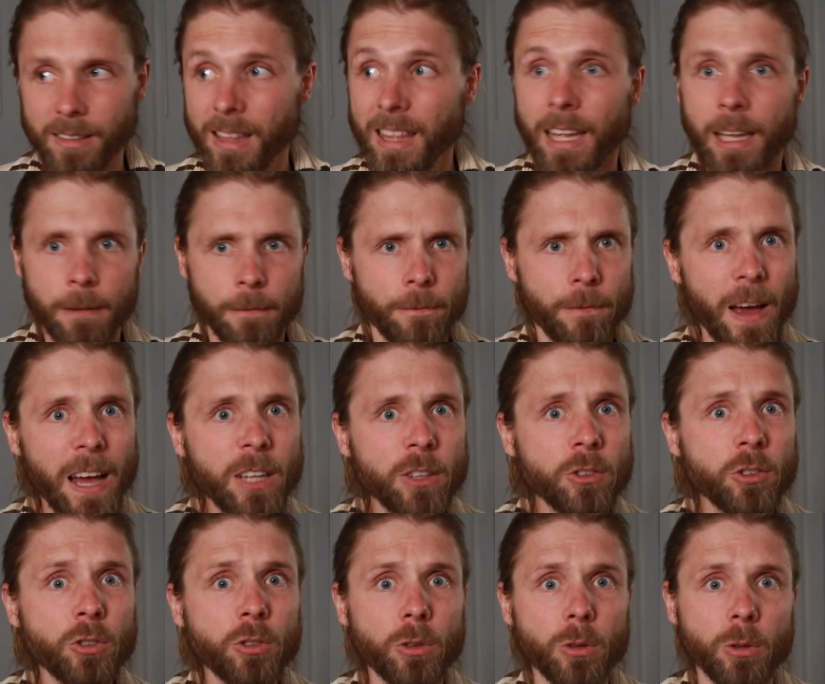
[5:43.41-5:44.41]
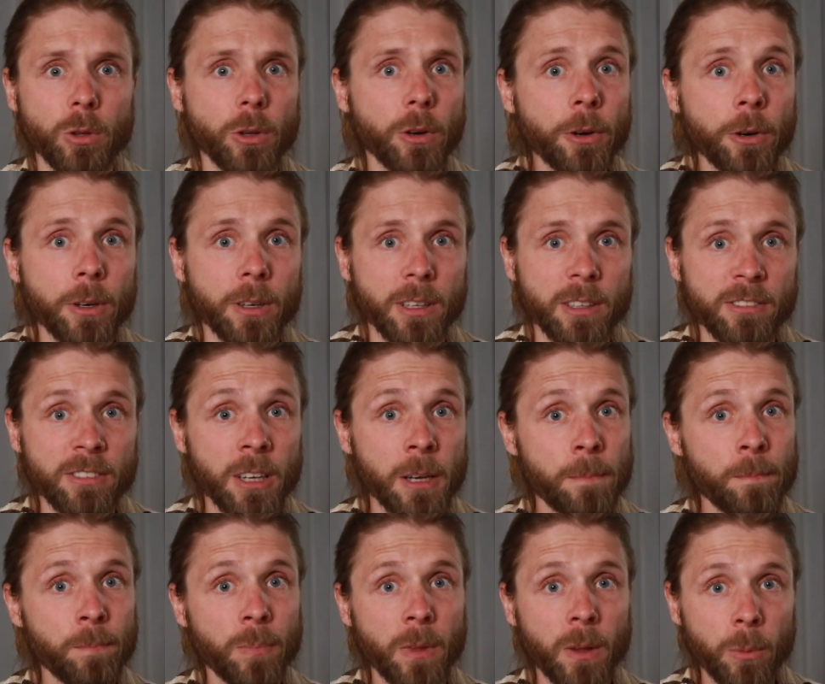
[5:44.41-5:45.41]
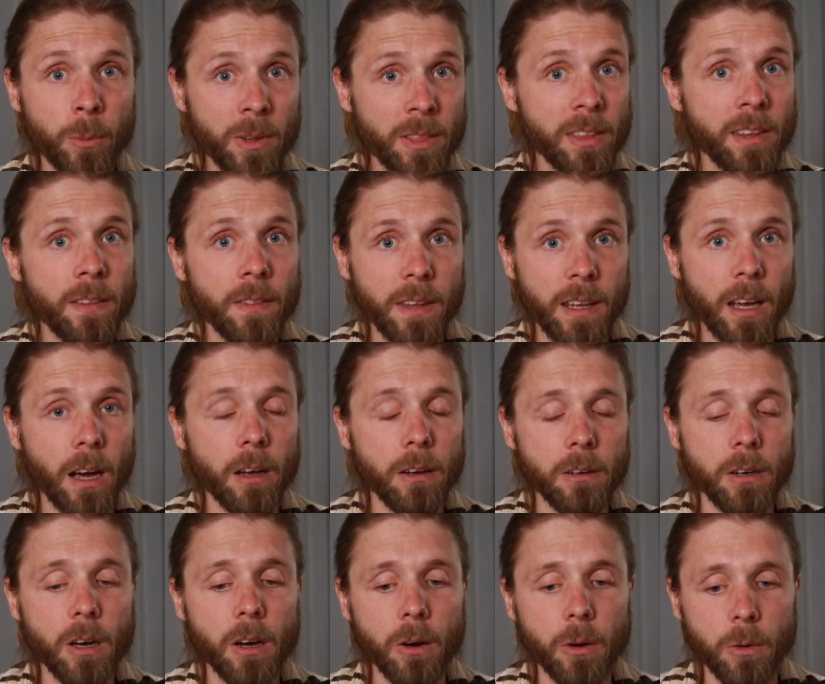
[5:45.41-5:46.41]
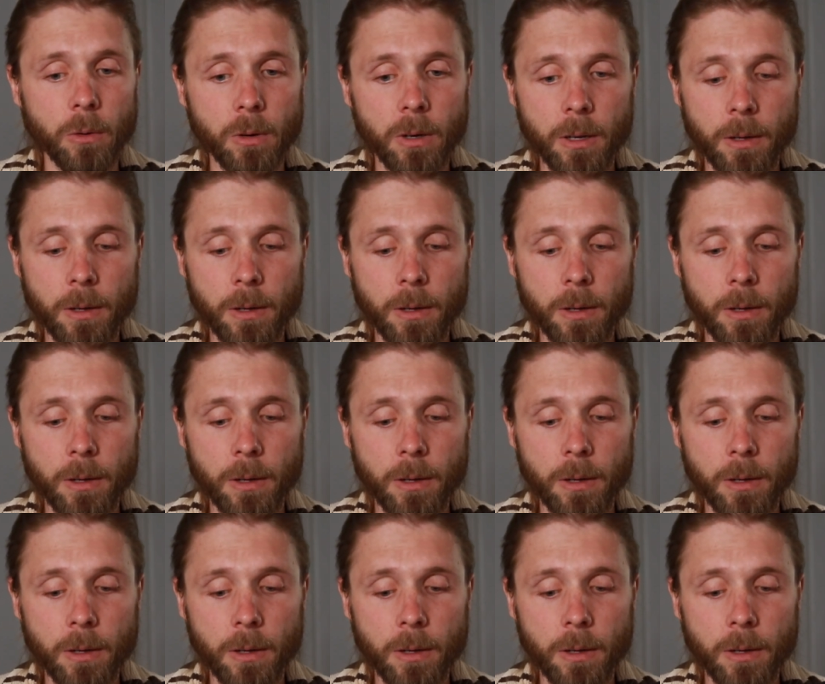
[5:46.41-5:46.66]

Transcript: The adventure lurks within the unknown.